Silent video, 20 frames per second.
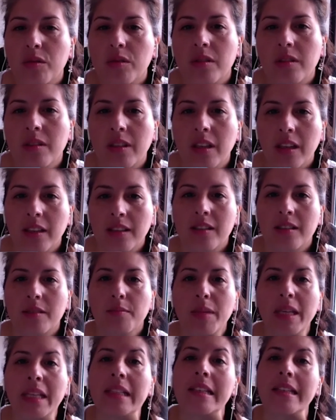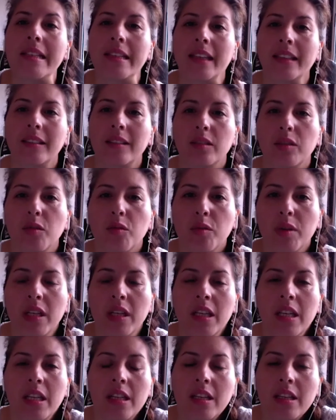that means that
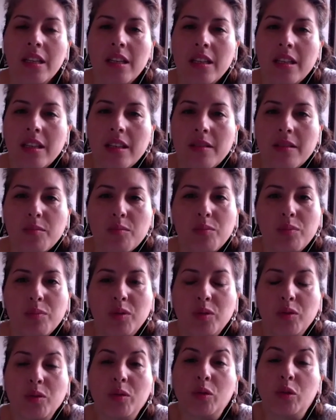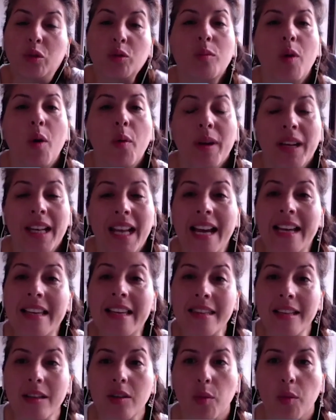we to mobilize
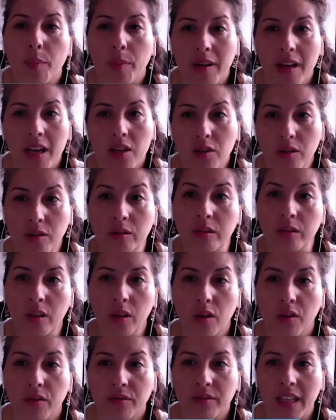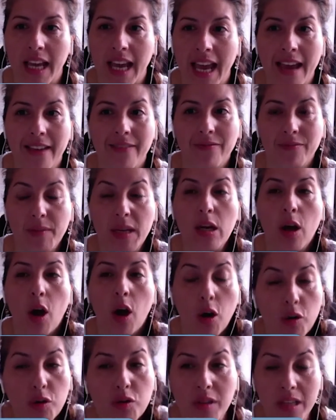the cooperation of the
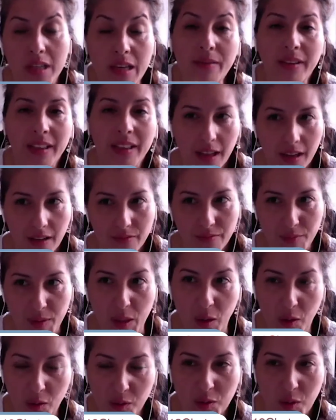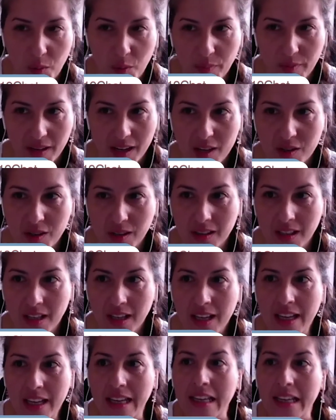FBOs, even the FBOs cooperation.
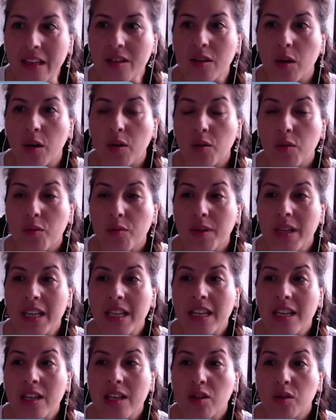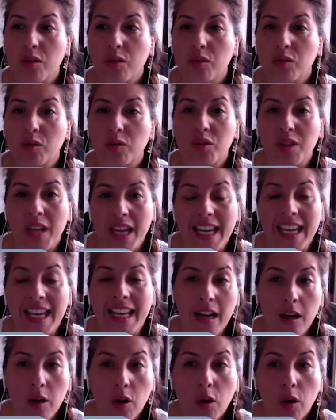Mm-hmm. So we need to take in
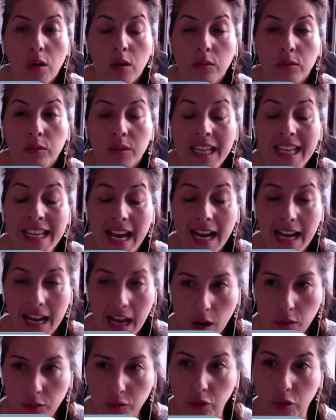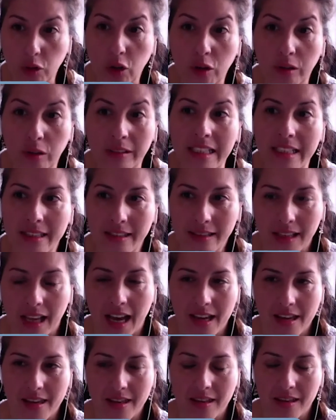account all these
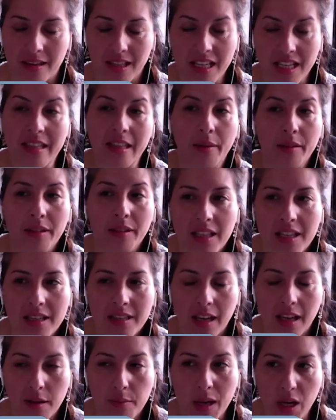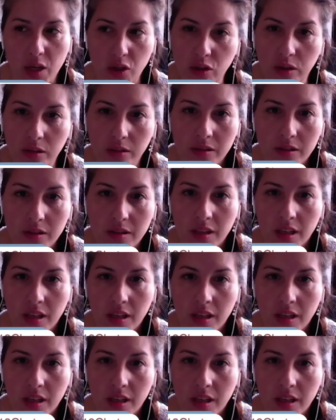dimensions.